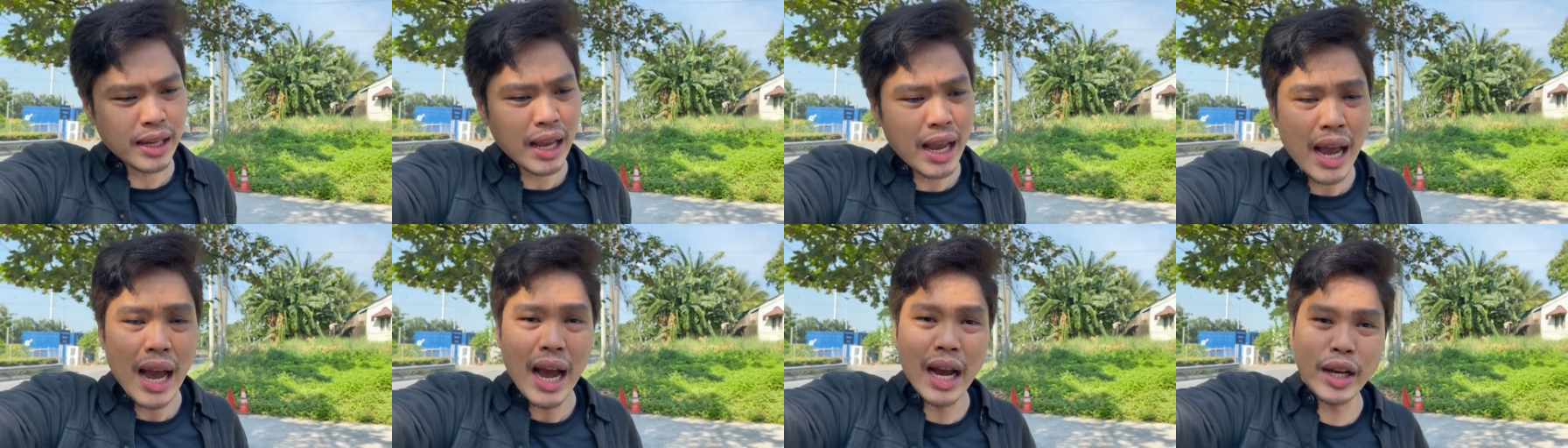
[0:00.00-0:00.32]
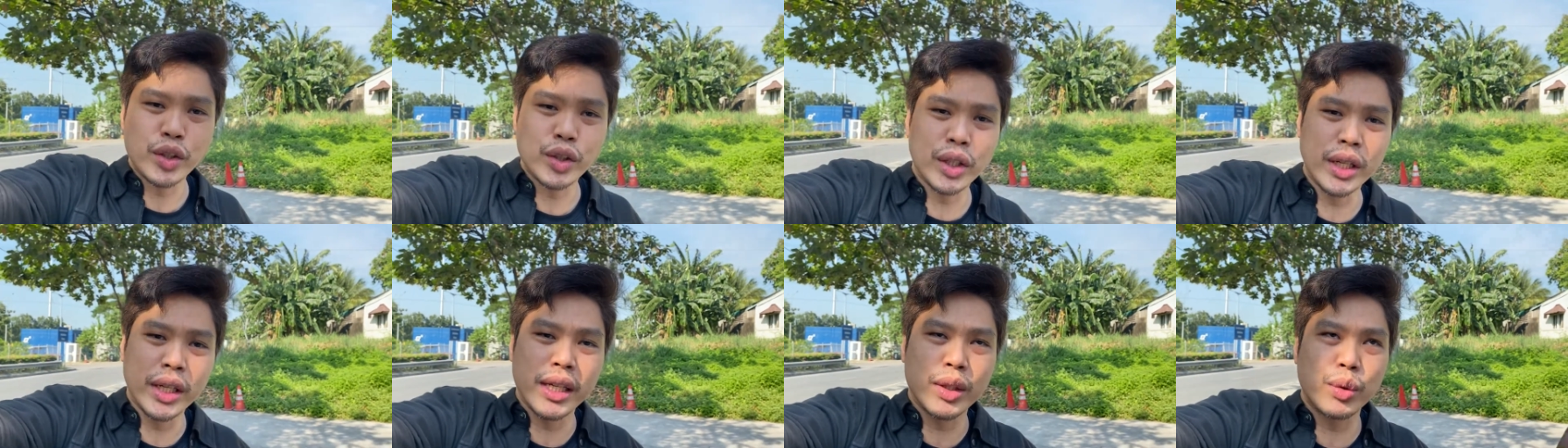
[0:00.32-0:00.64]

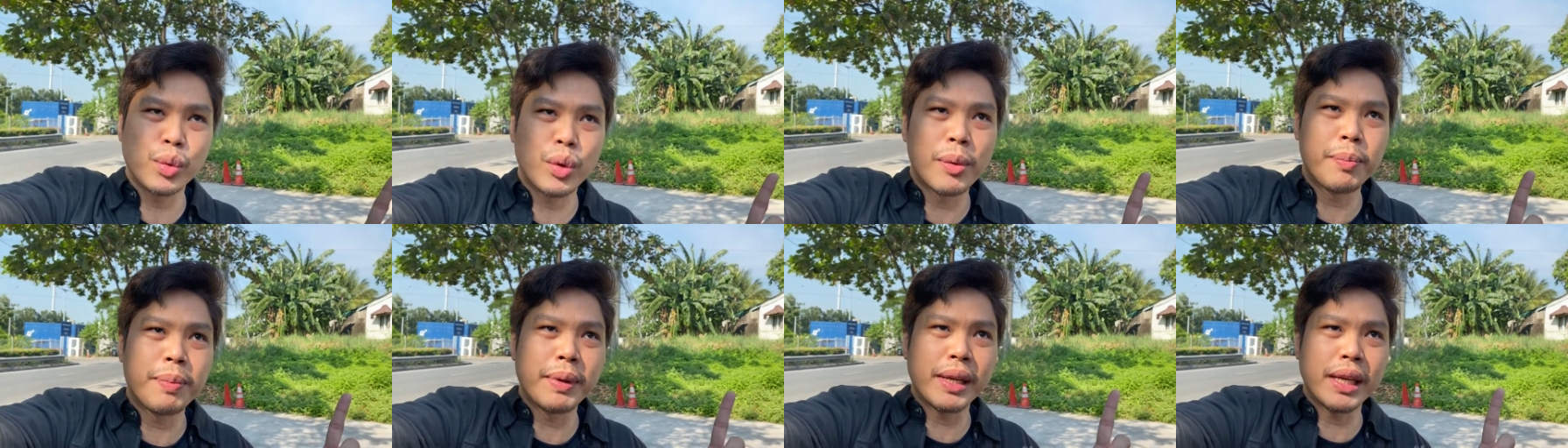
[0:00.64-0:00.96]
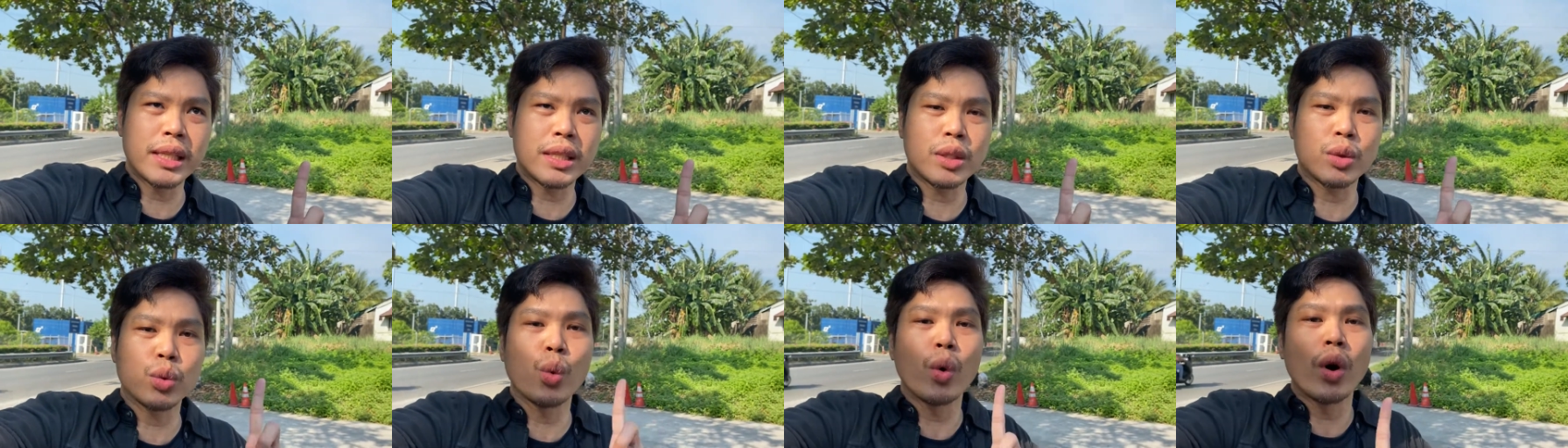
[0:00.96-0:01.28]
Actually, it will be
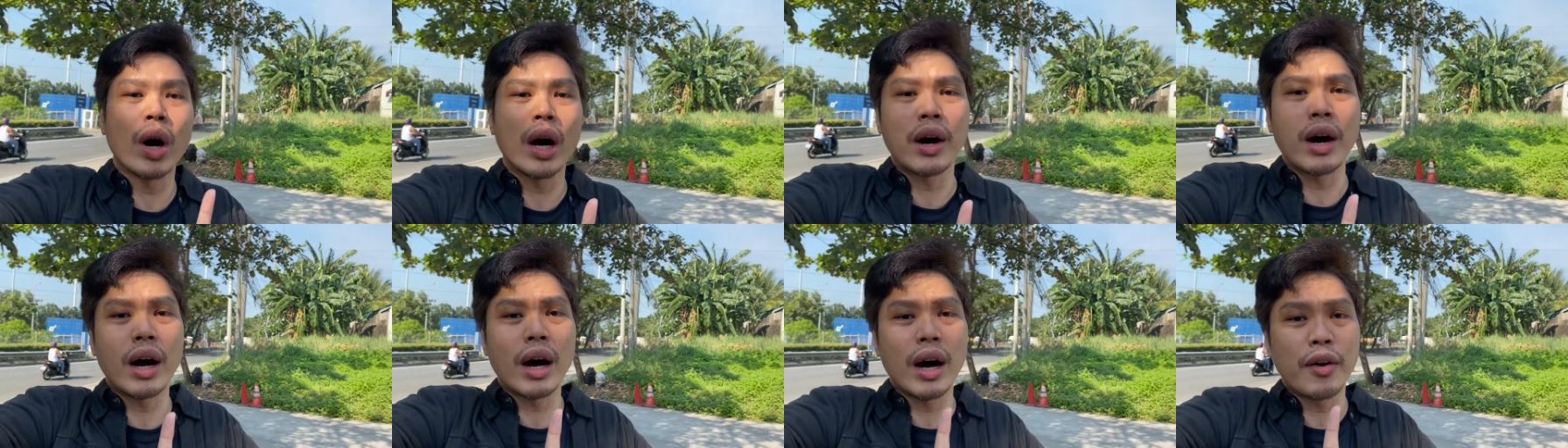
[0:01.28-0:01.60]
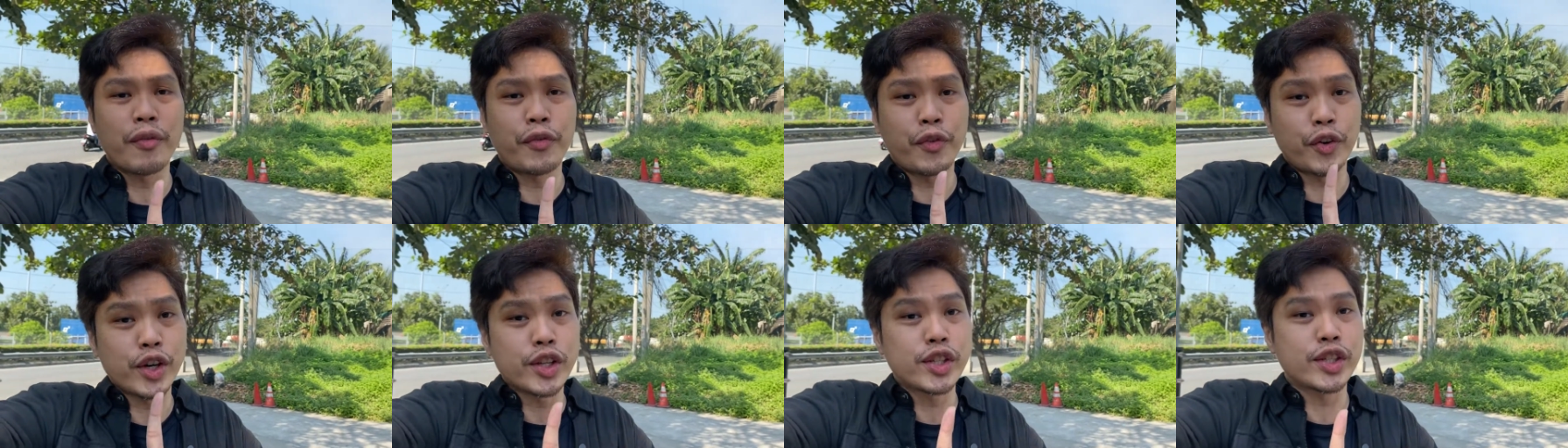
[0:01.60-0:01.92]
its
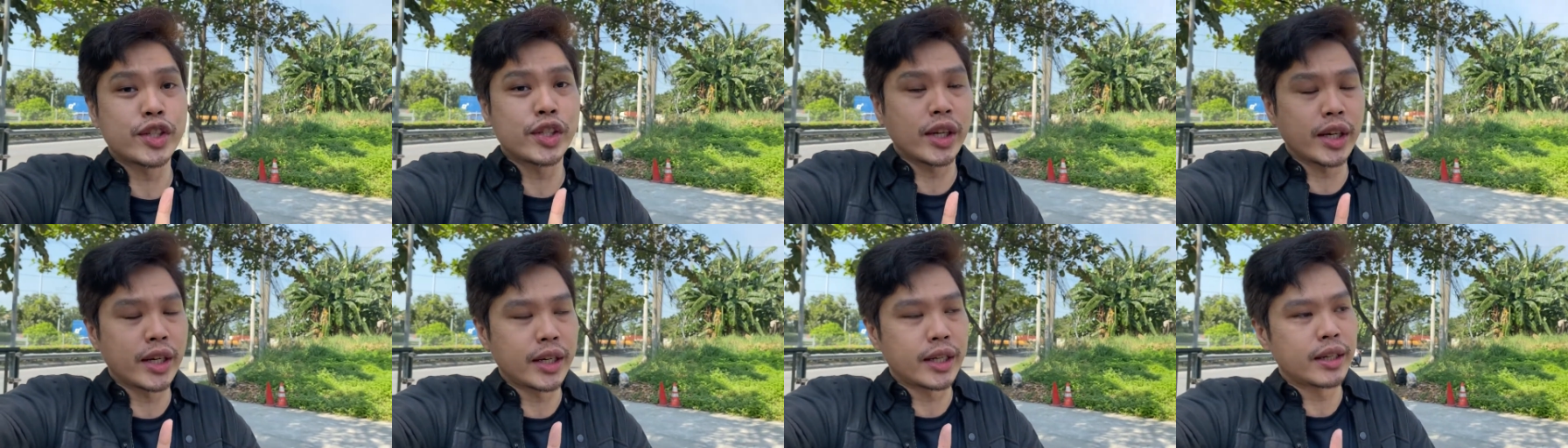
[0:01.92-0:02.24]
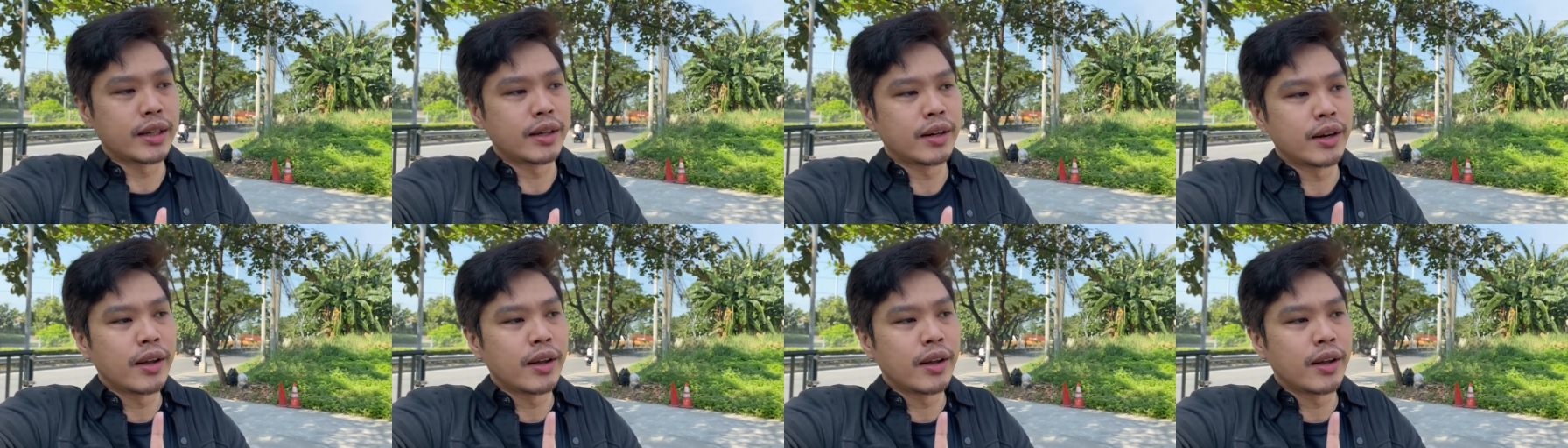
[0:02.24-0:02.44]
first year